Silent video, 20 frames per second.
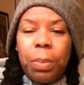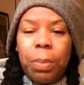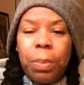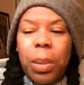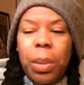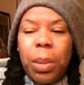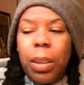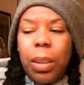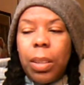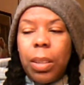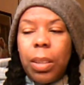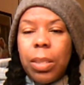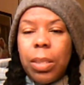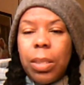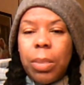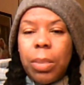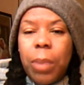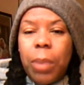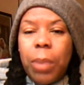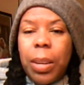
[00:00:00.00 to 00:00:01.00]

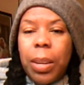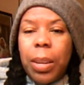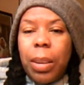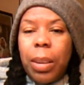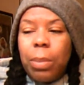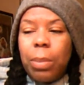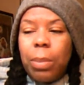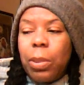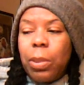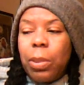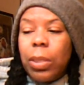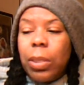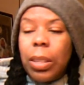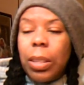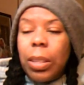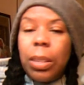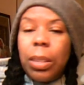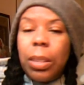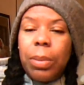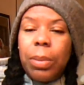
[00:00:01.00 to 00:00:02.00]
because right now I'm
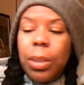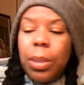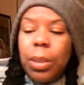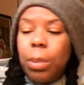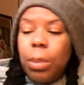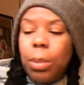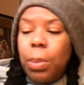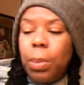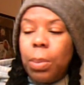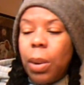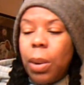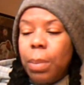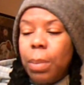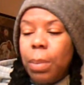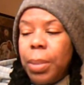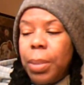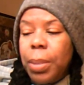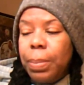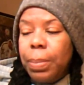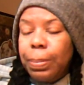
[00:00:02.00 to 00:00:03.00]
currently living in an
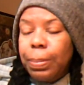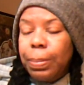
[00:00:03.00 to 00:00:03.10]
apartment.